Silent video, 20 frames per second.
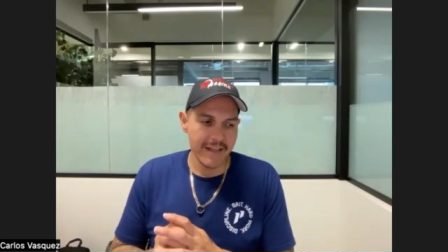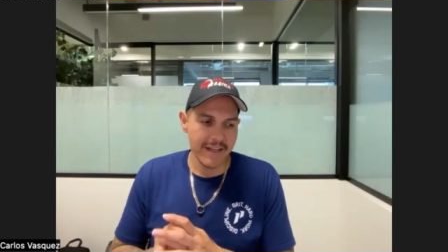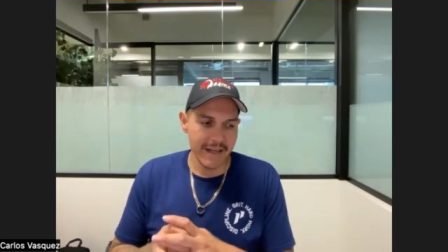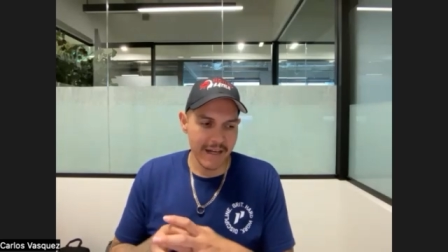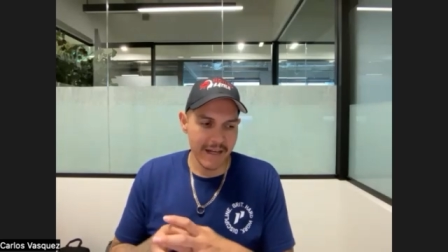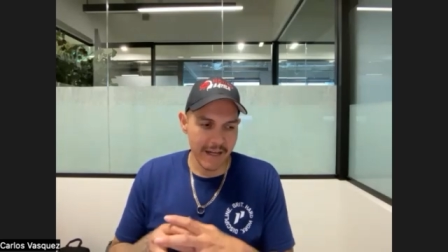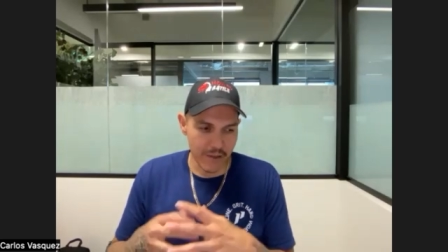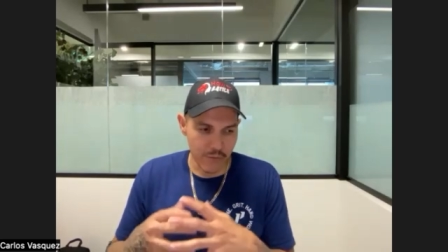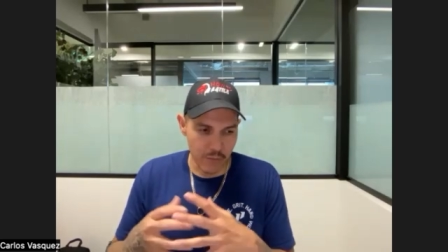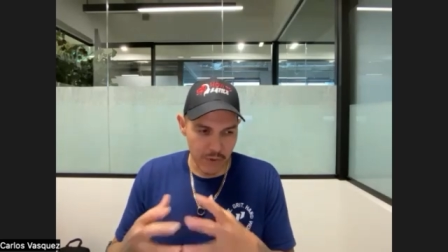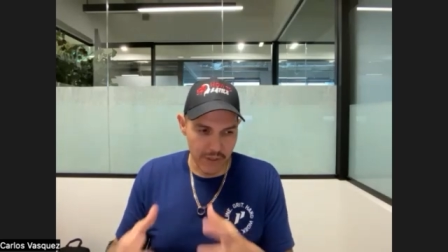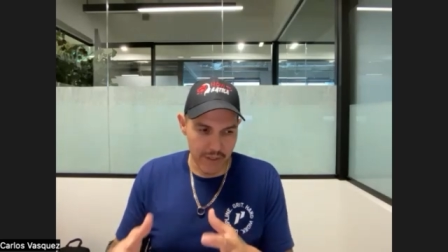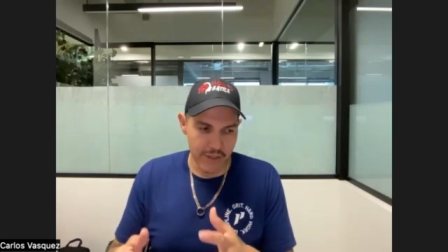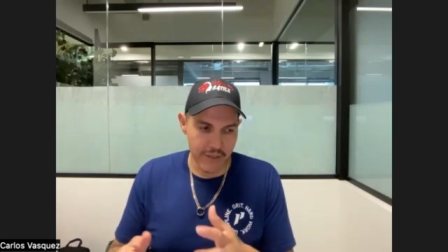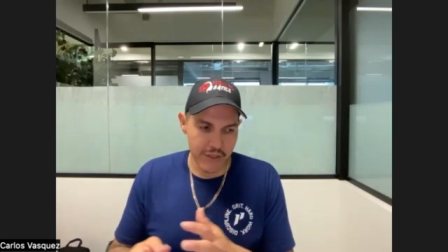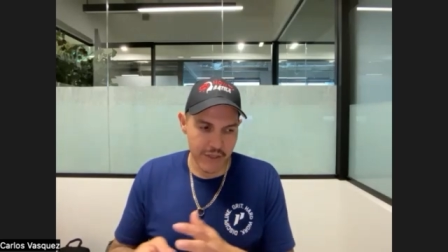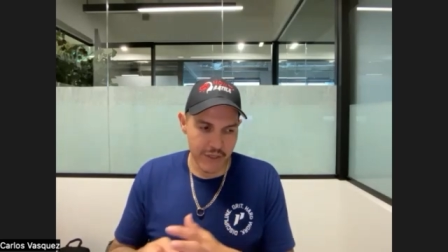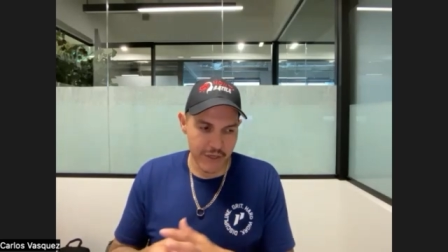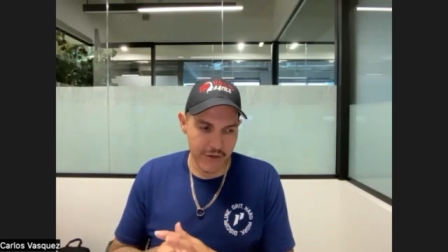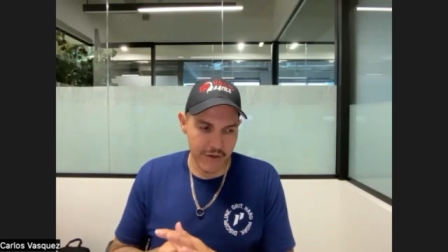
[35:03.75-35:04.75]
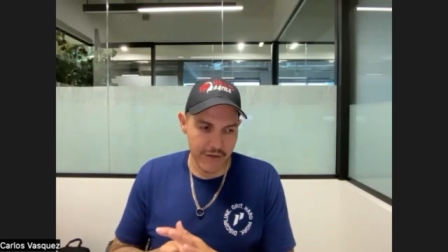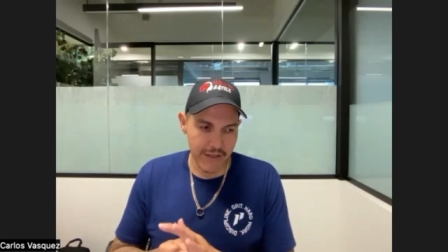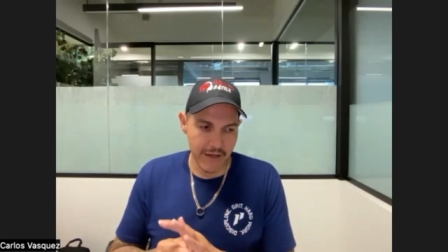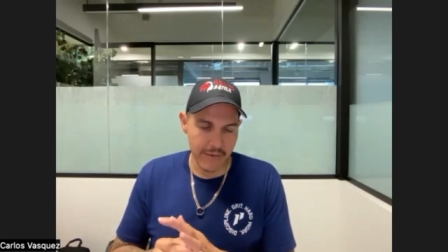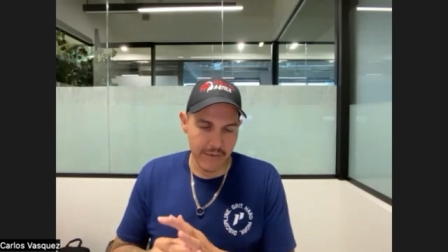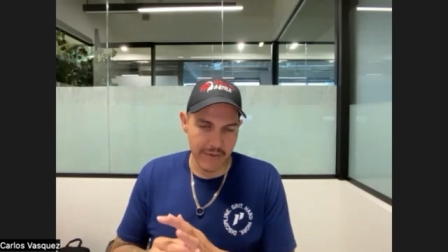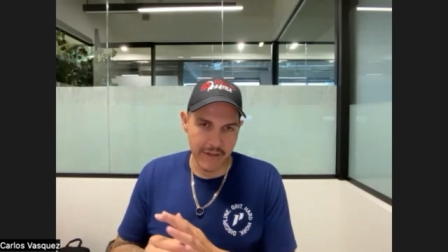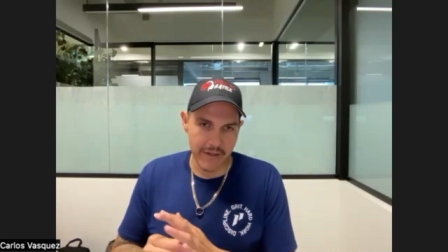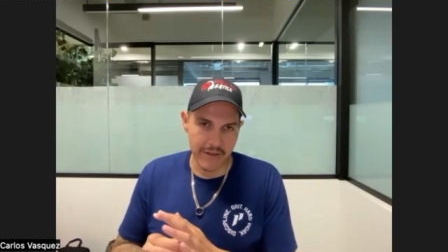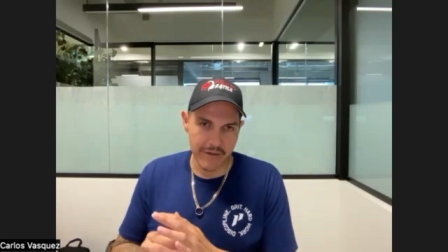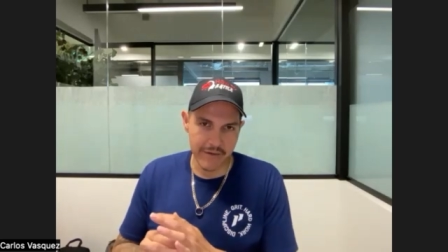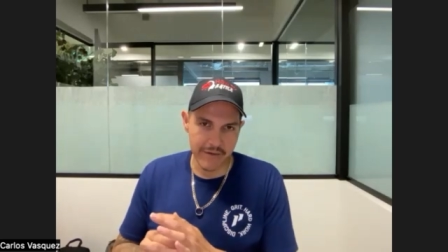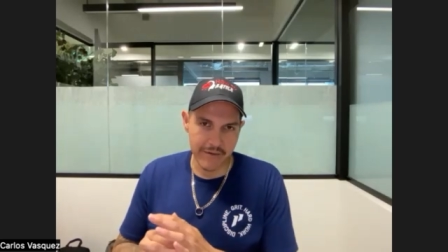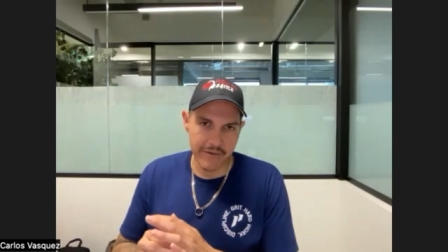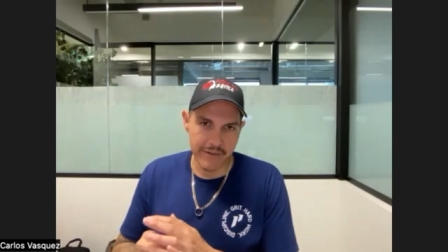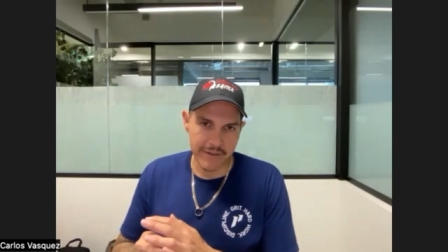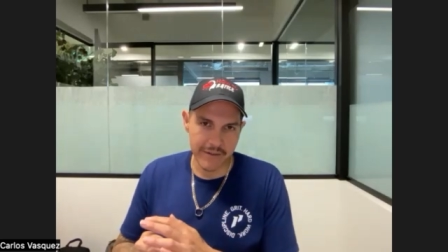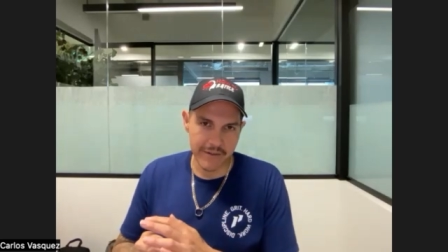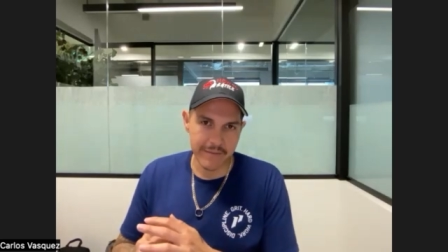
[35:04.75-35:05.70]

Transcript: and i just wanted to share that with others